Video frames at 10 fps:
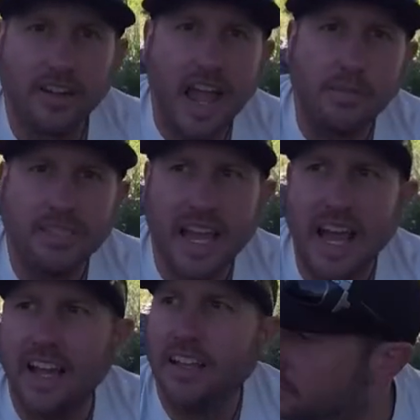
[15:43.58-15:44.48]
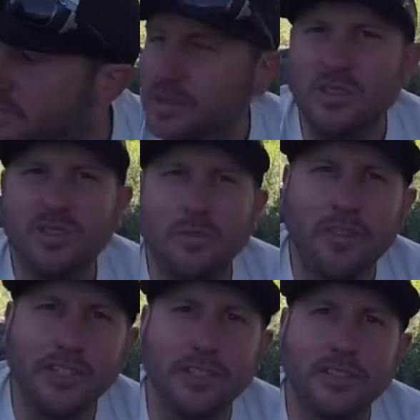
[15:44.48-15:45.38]
habitat, maybe do some
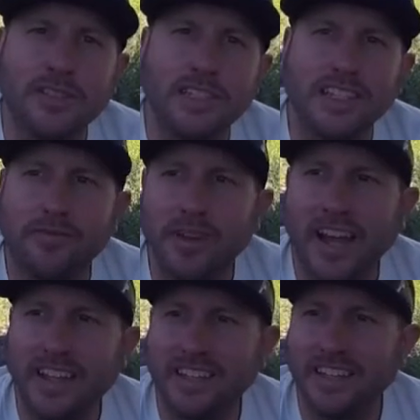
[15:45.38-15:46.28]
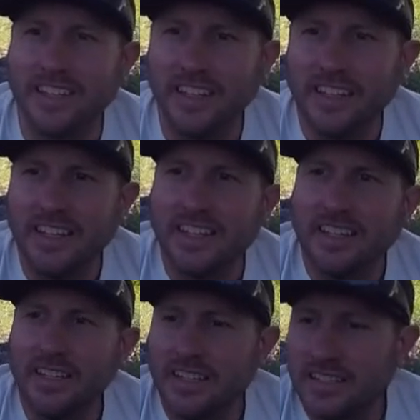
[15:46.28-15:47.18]
fishing, see if I can
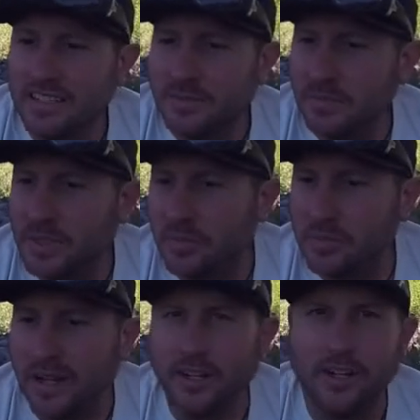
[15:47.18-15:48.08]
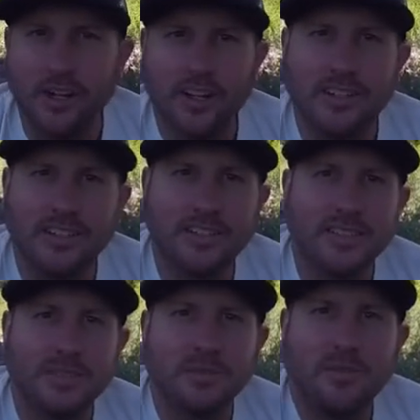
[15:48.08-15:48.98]
be a predator
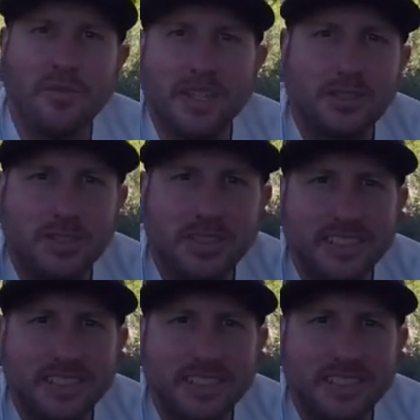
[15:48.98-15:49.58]
to some fish.